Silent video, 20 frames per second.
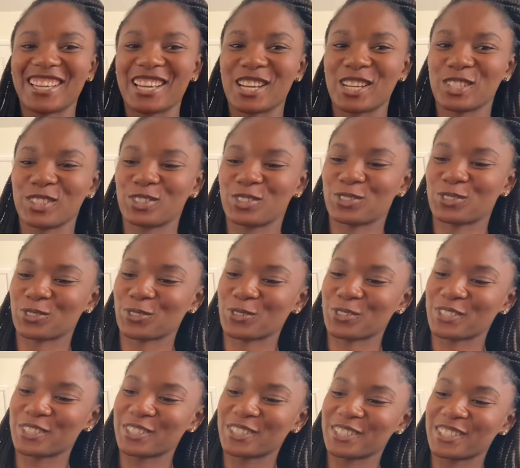a
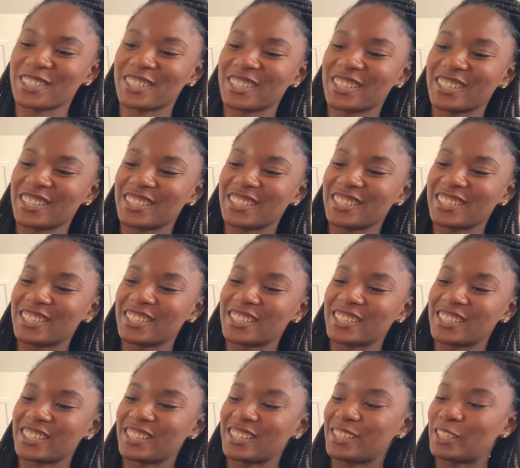shorter
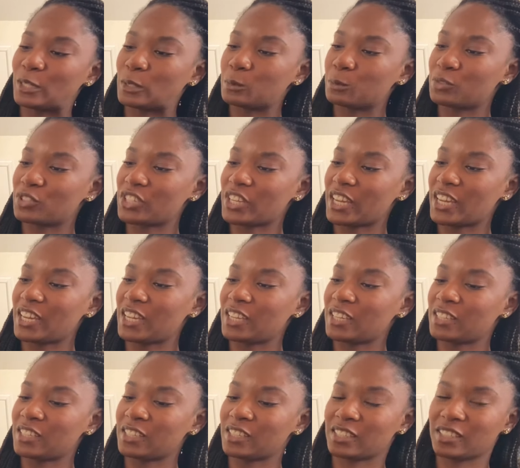
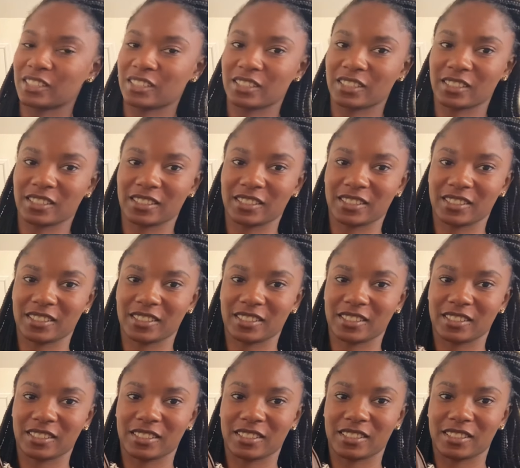chain
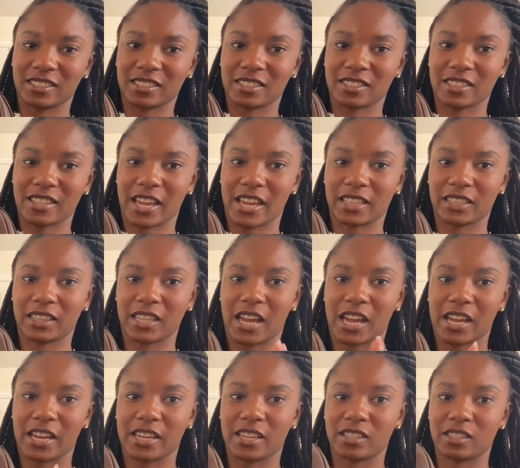that
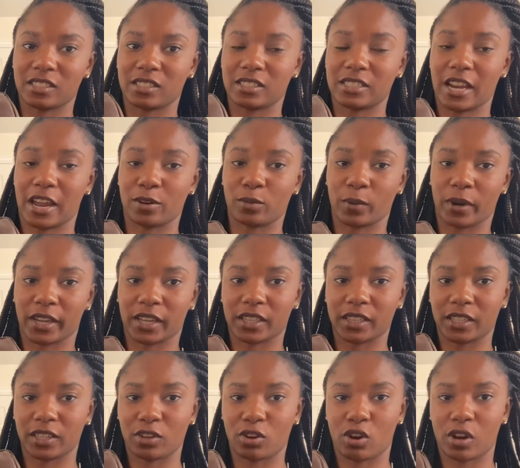lies
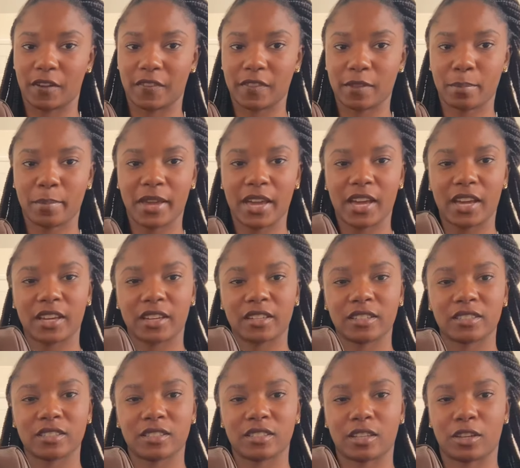directly on the bag.
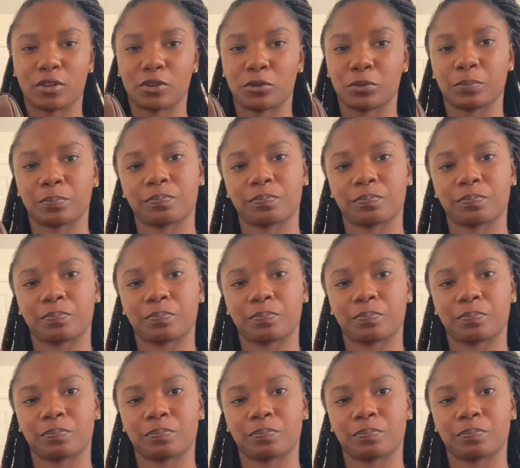So